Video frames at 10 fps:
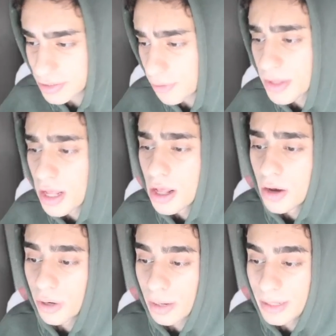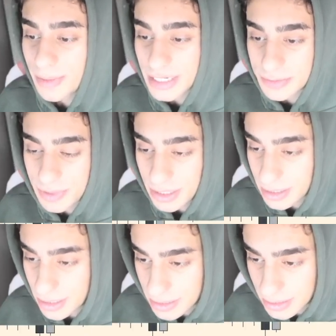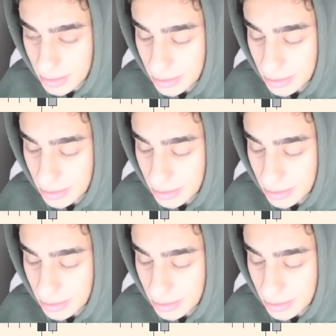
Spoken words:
So what I mean by speed is